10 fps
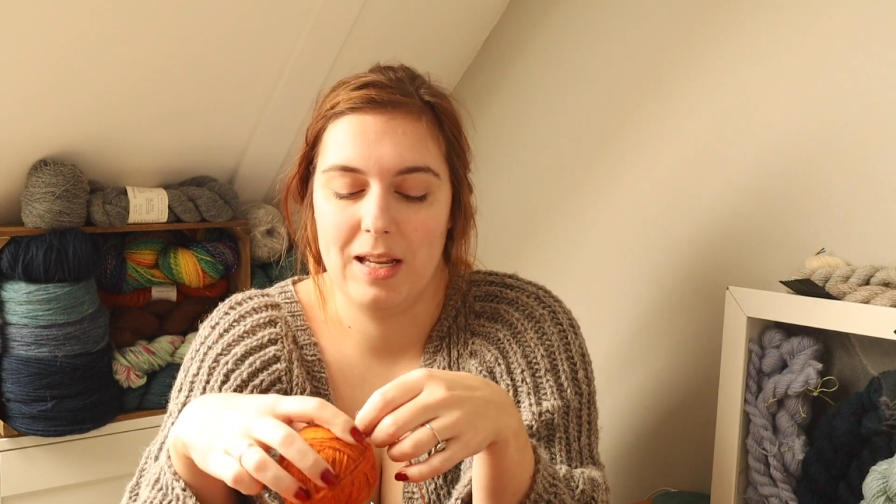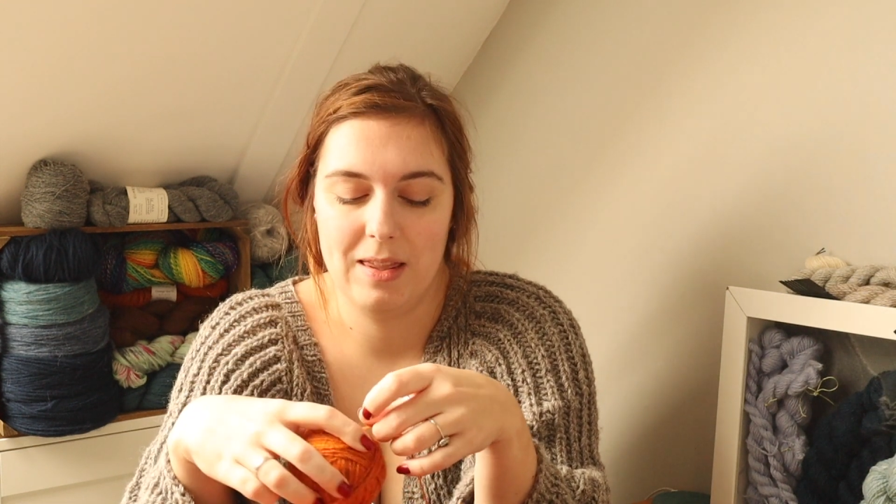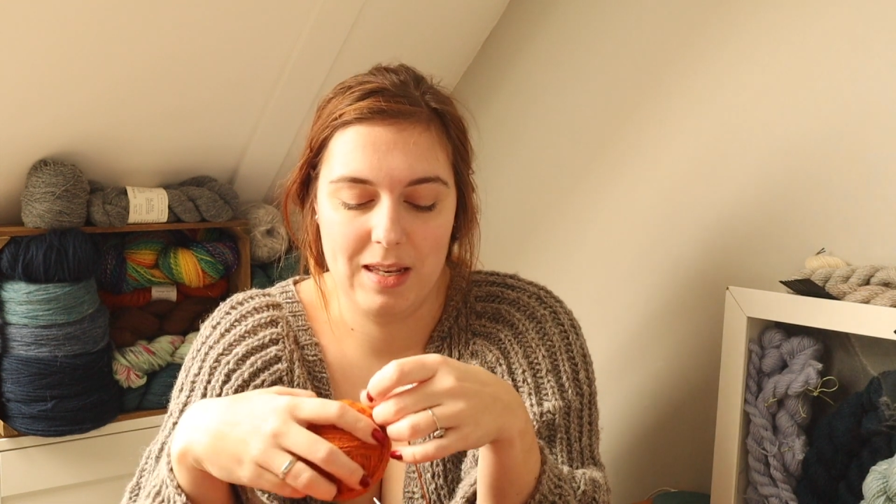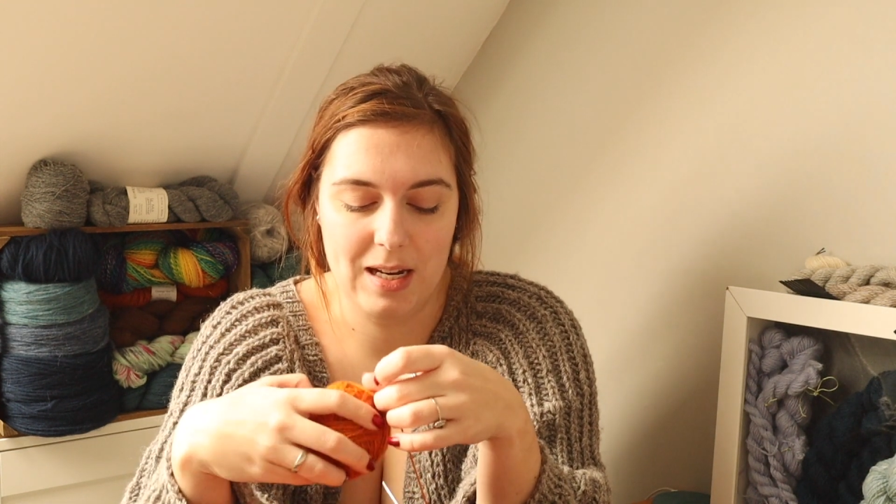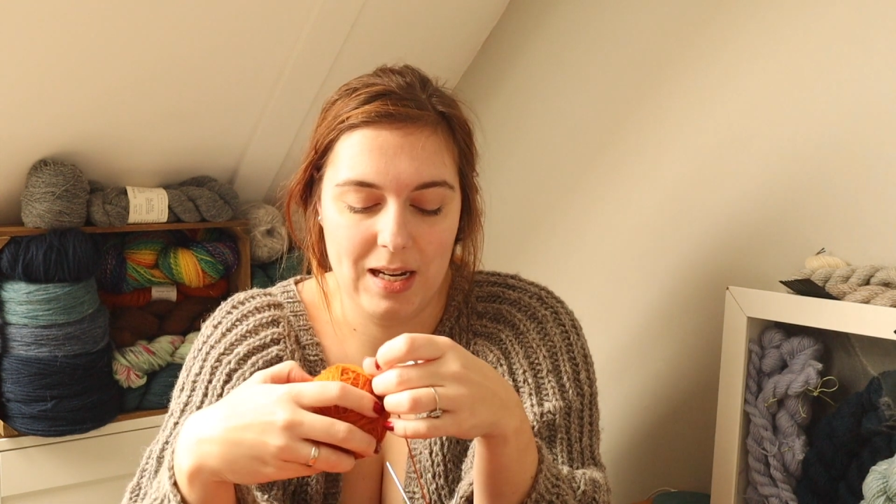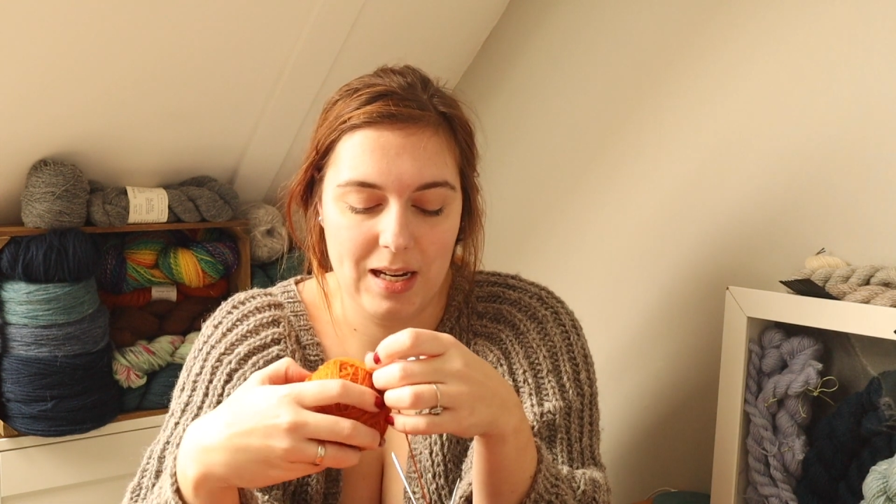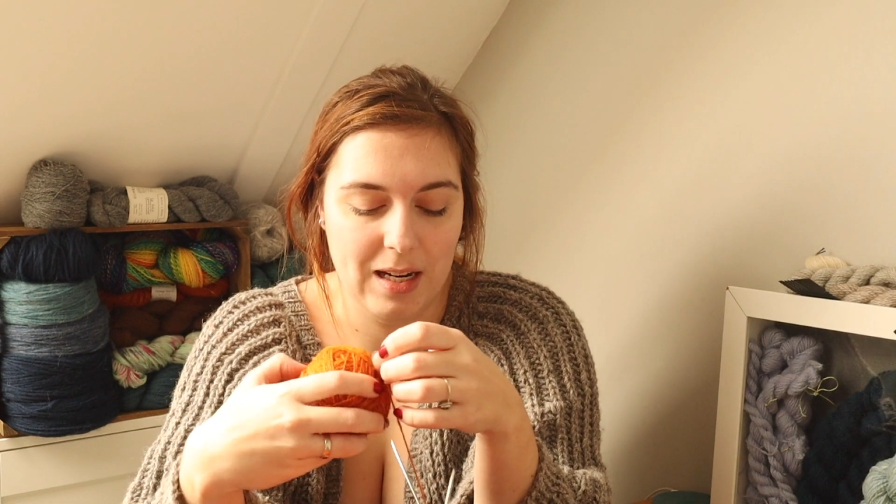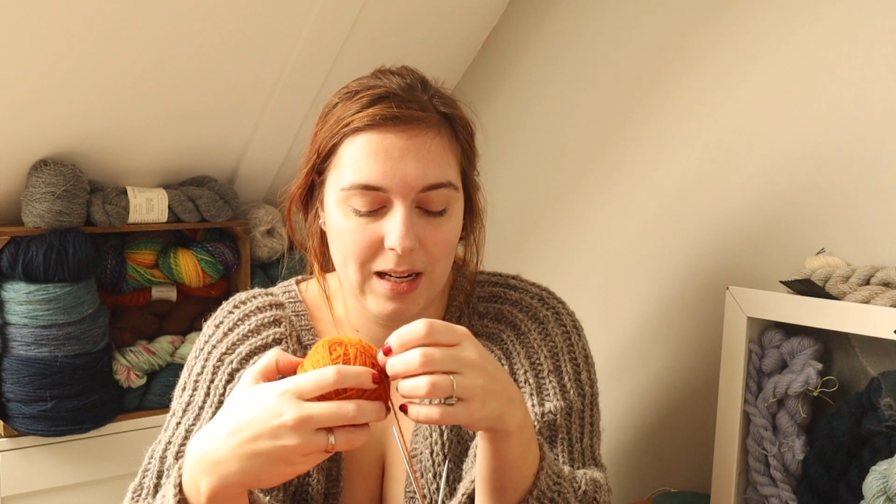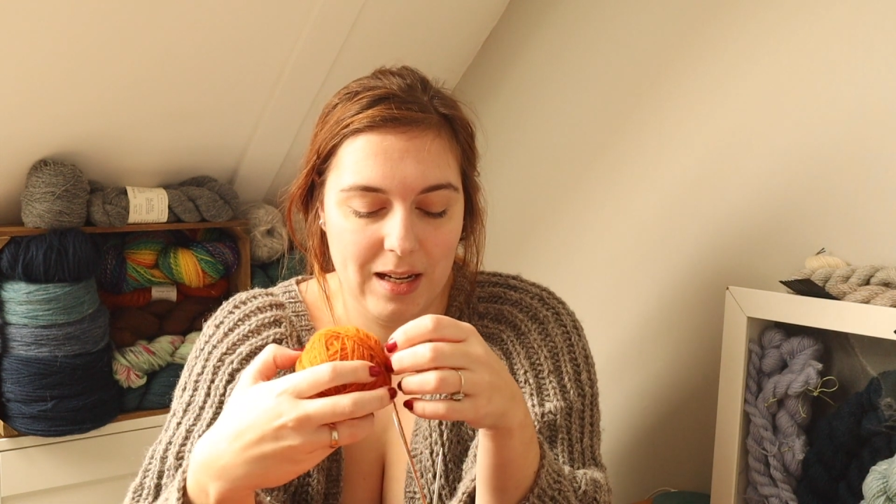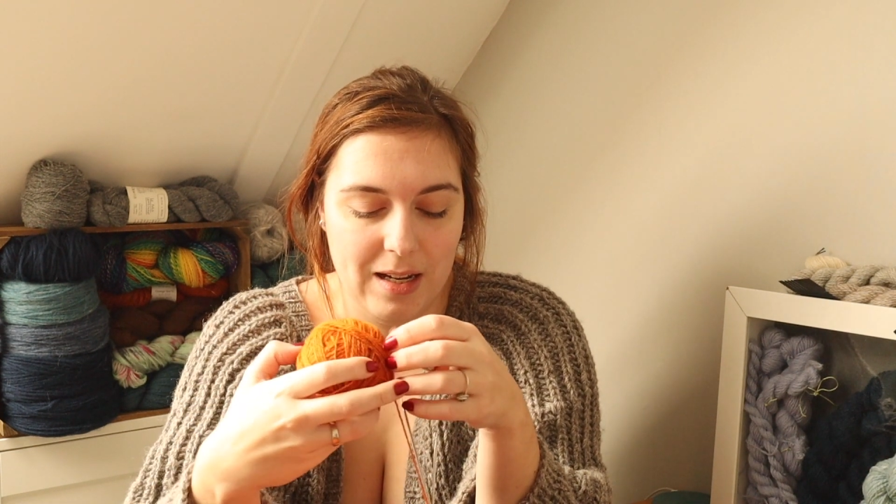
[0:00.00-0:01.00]
at the
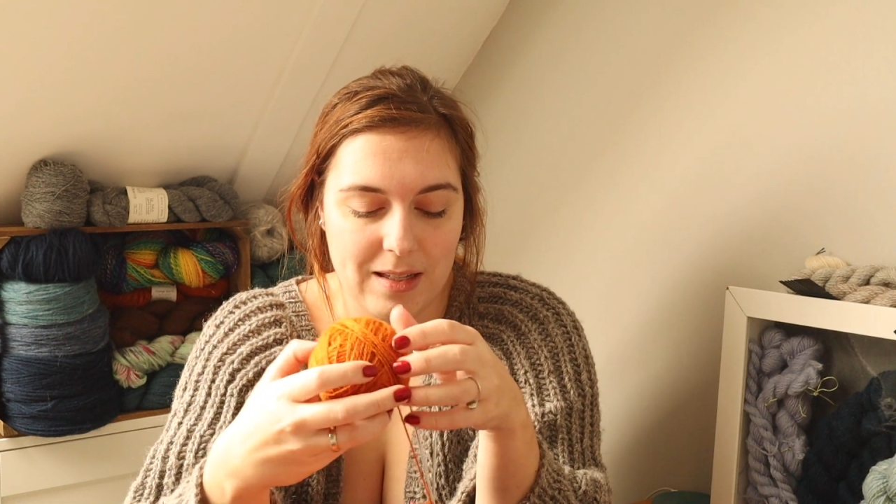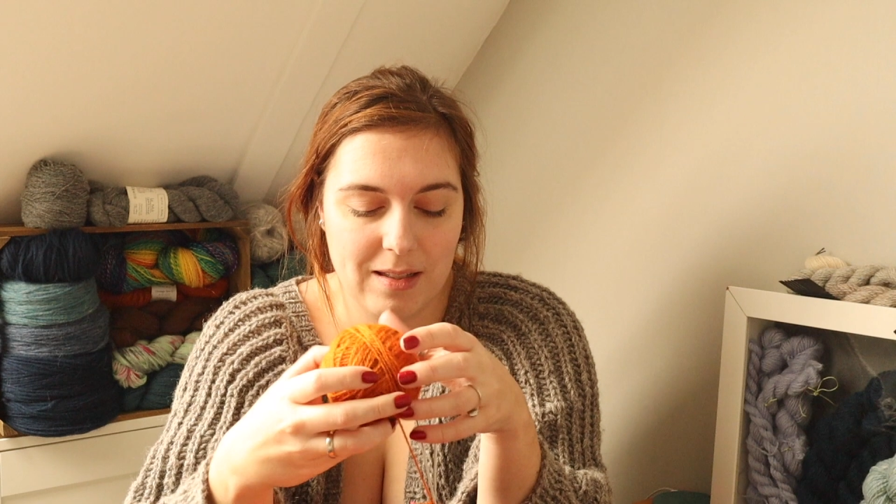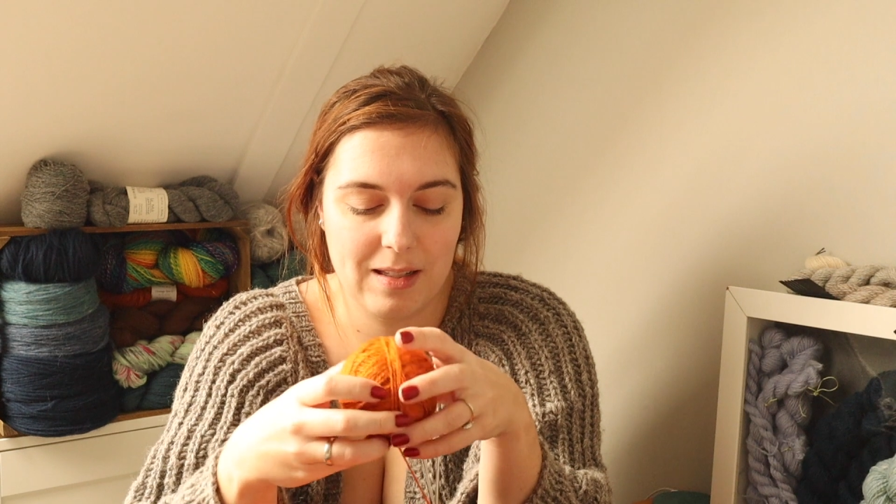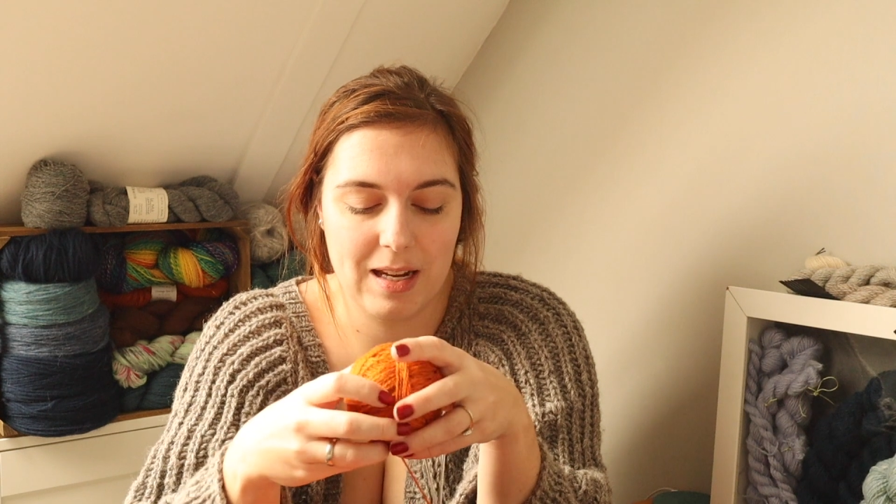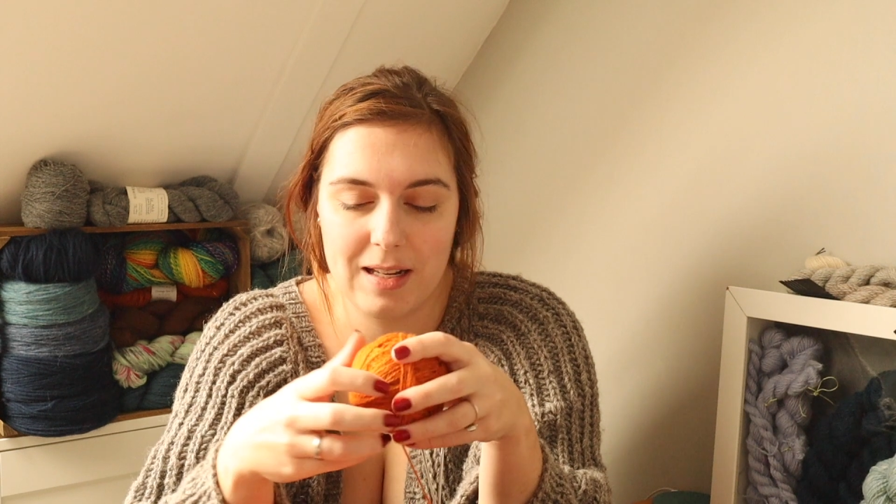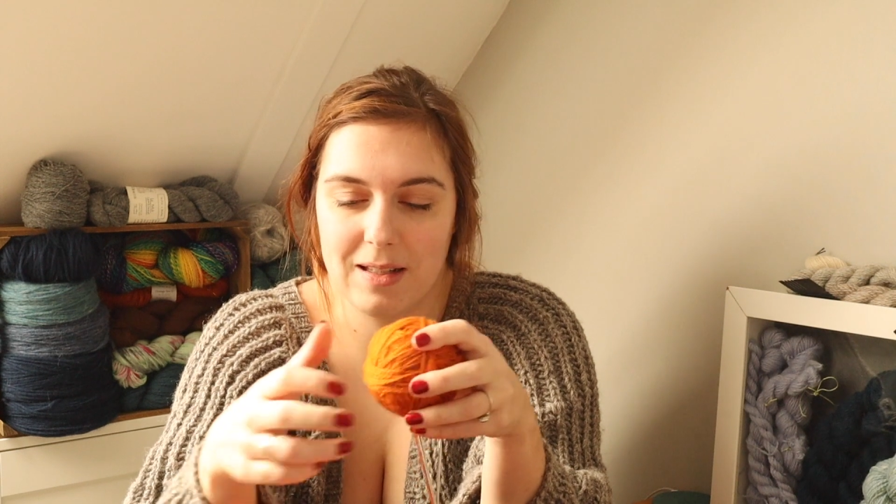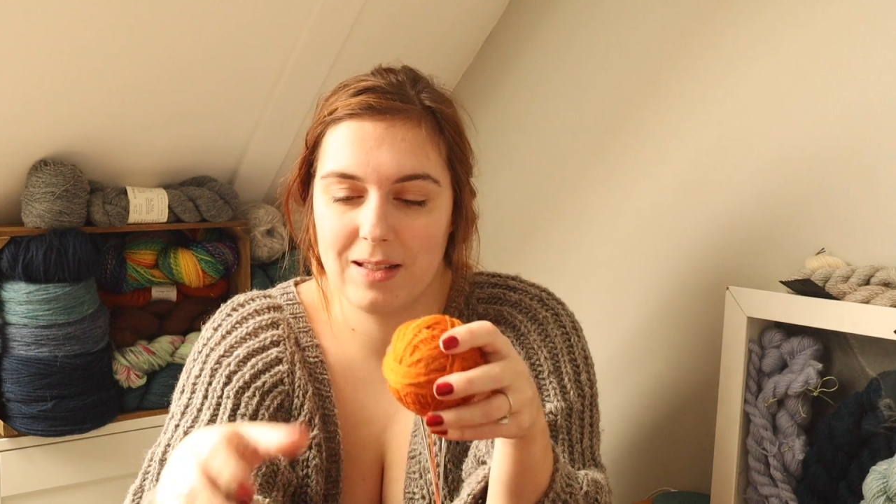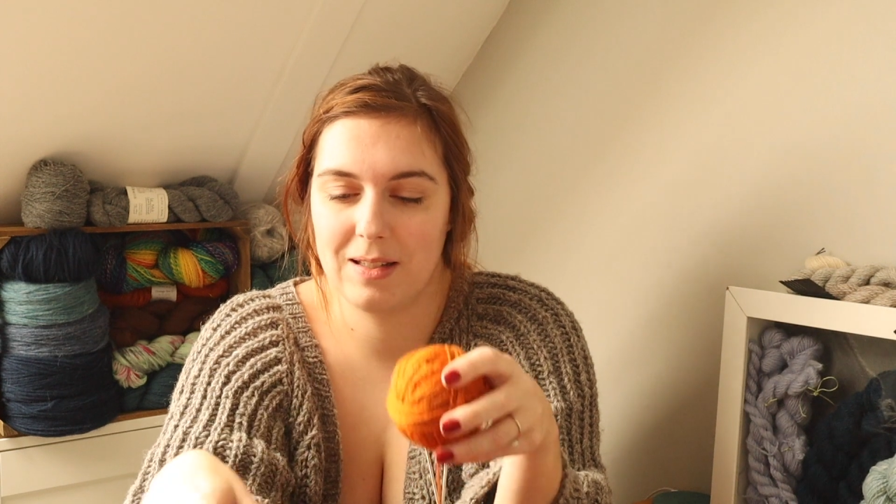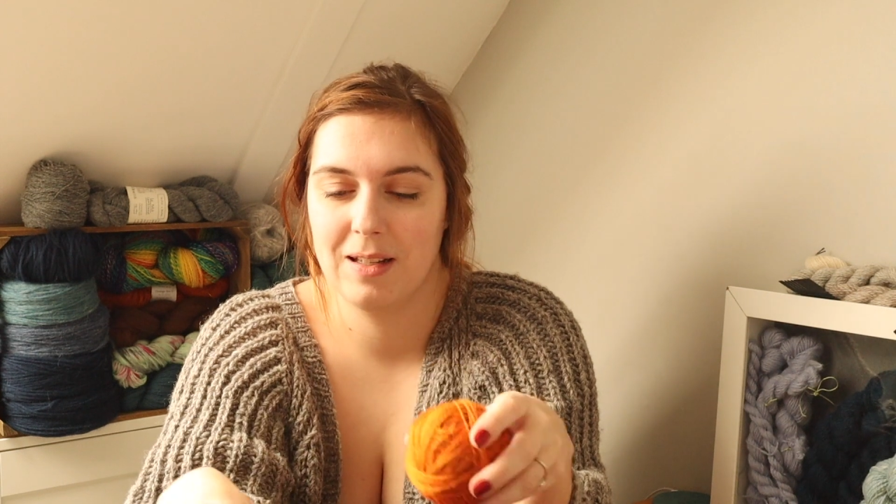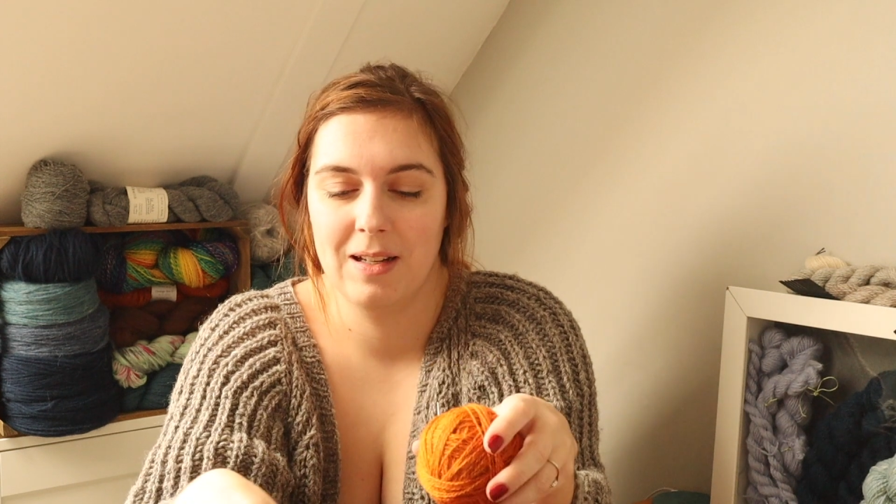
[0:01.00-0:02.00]

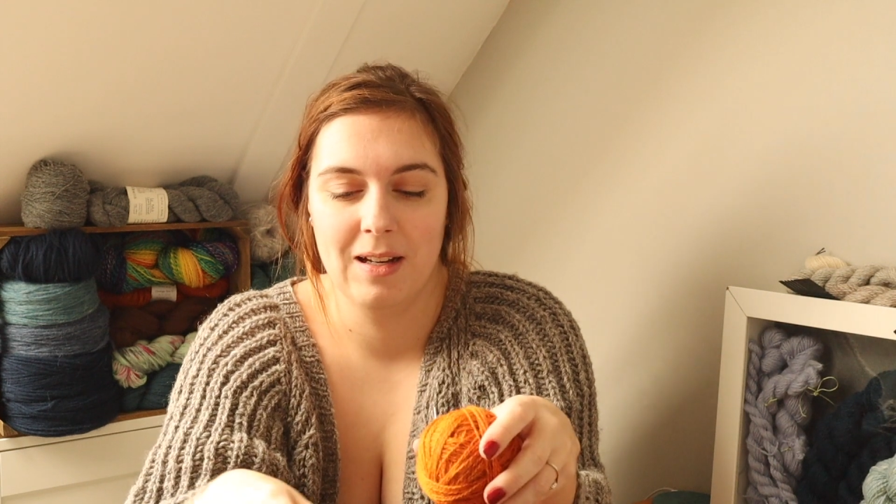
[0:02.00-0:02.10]
stand,